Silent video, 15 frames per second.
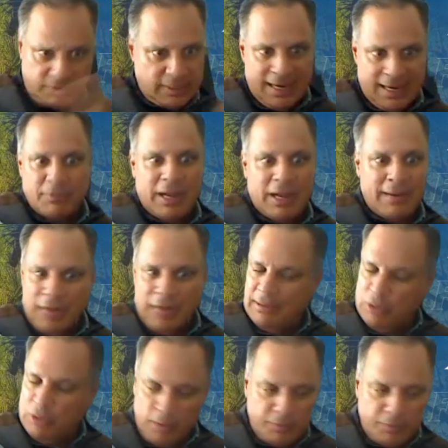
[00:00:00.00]
and I
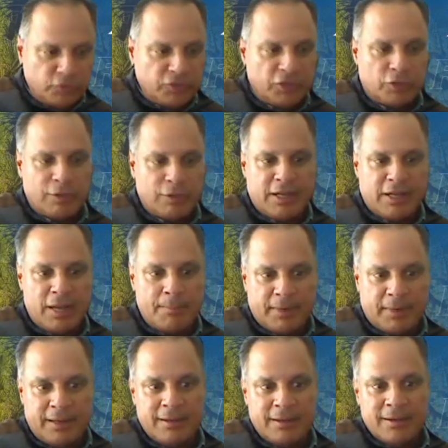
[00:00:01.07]
know I'm using a great
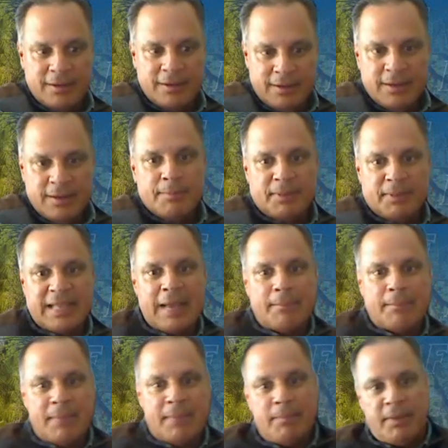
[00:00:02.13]
company, but that
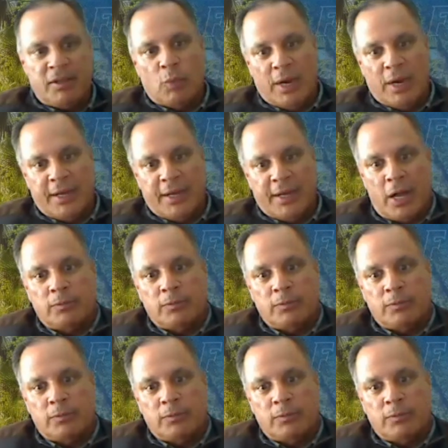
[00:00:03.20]
may be the way to go.